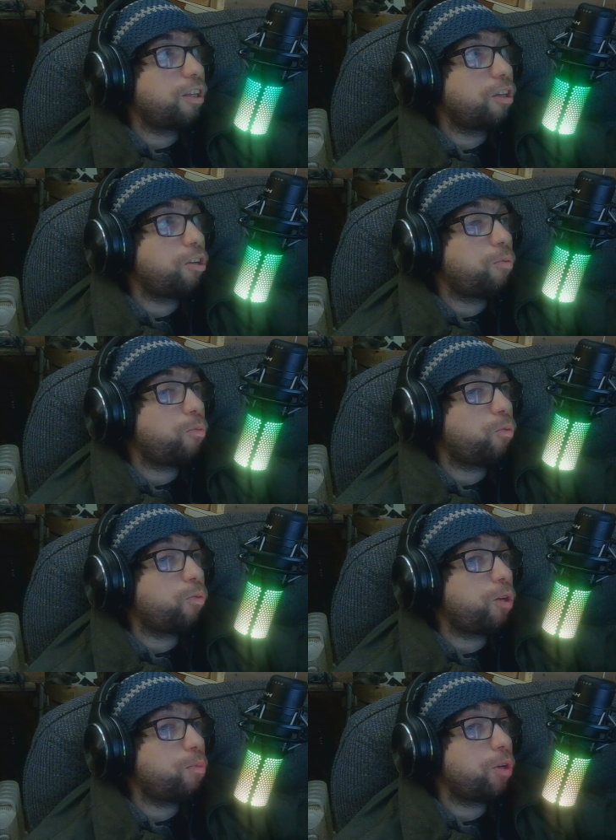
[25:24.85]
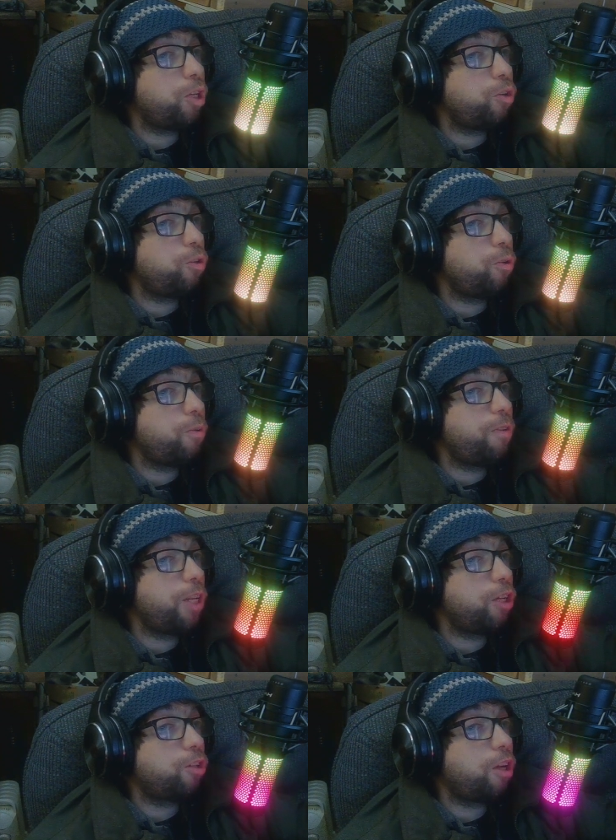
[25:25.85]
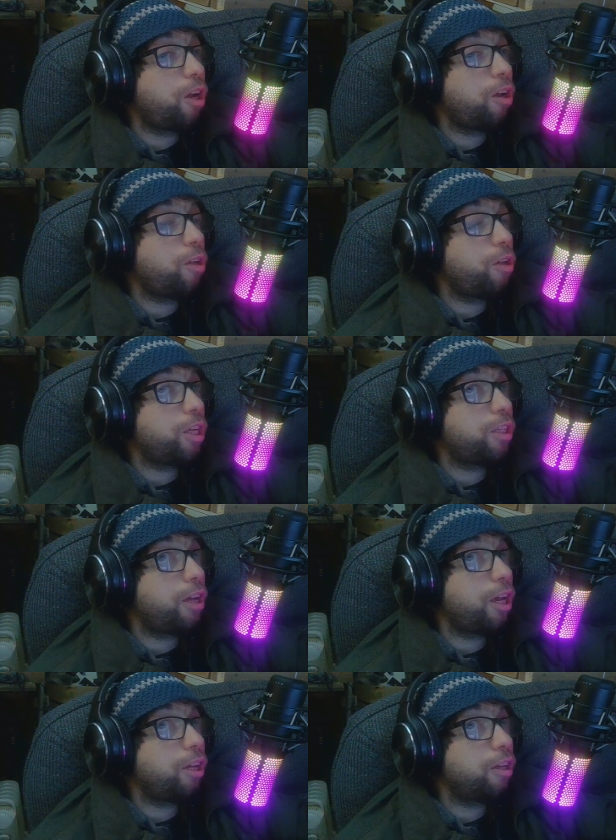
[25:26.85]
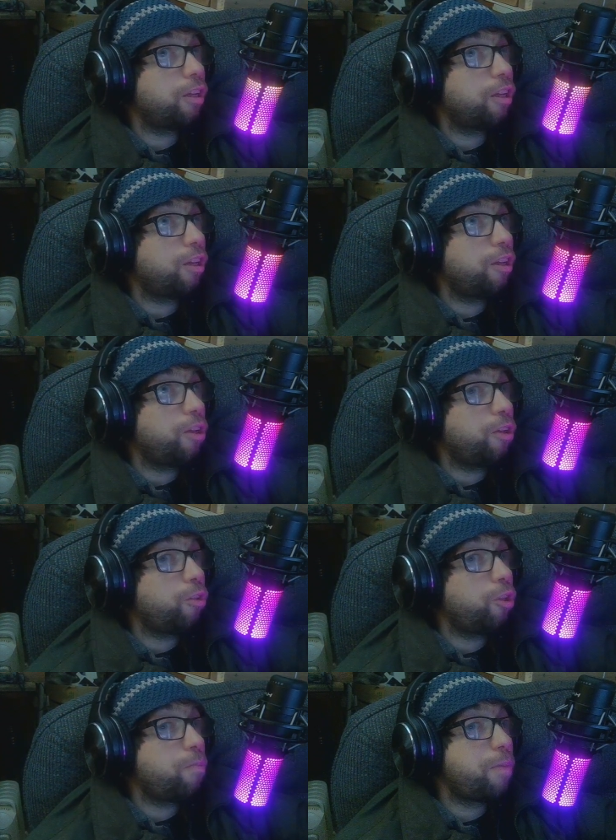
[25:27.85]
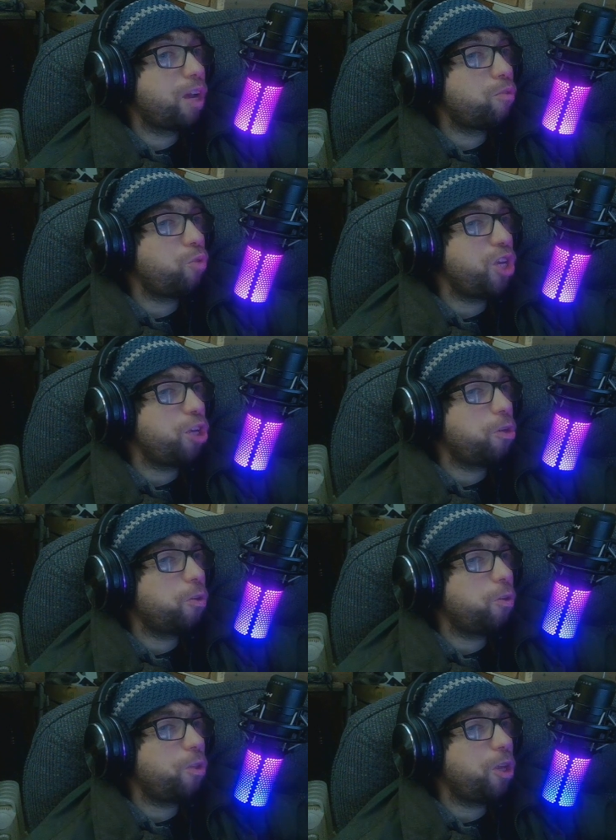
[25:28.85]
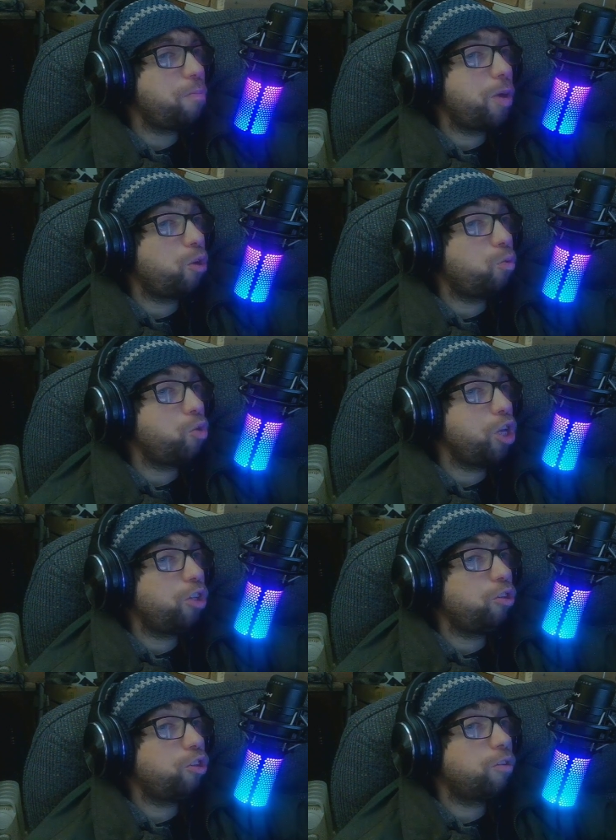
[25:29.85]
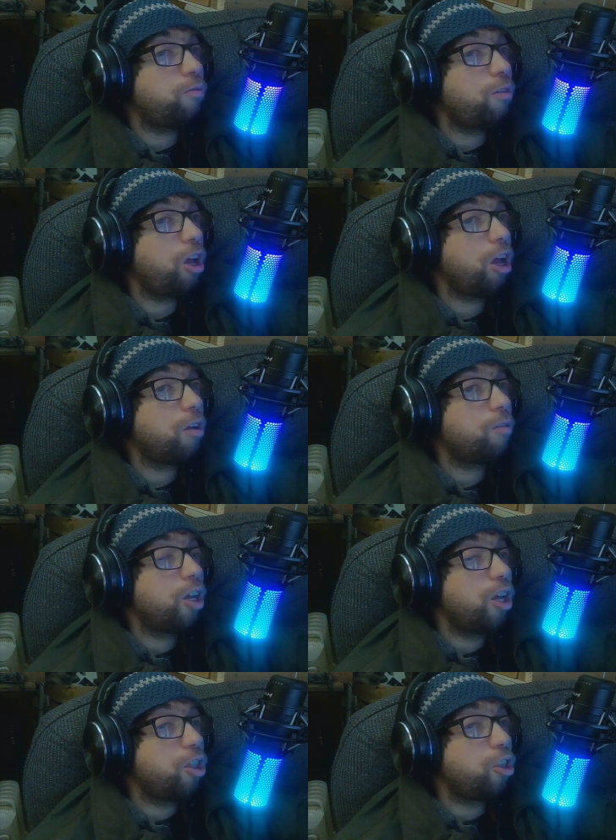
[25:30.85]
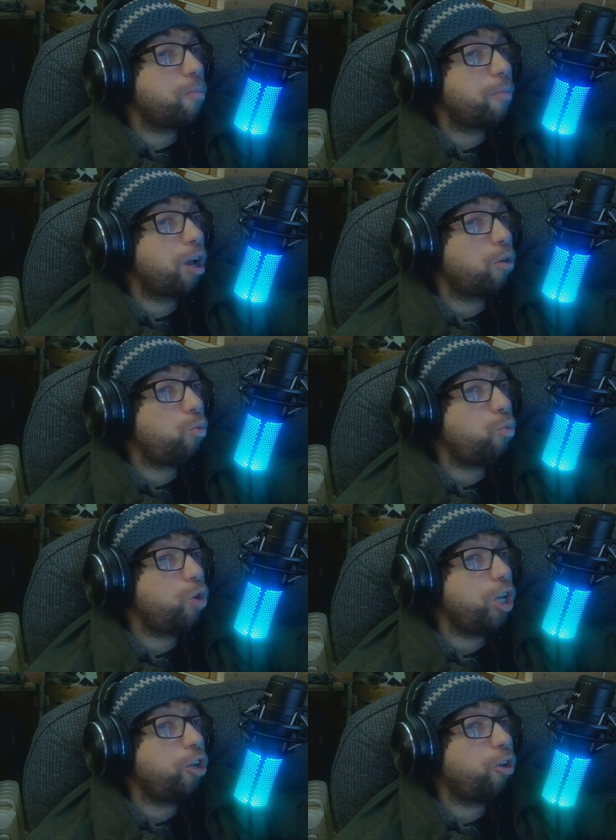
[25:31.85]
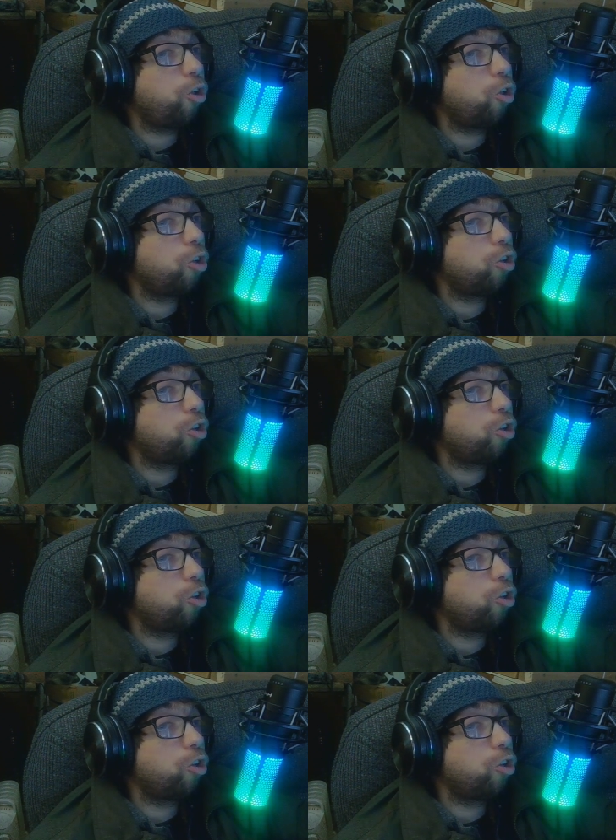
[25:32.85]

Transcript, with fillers: you know what my YouTube videos are? It's like they're my will. They're my will to survive. They're my will.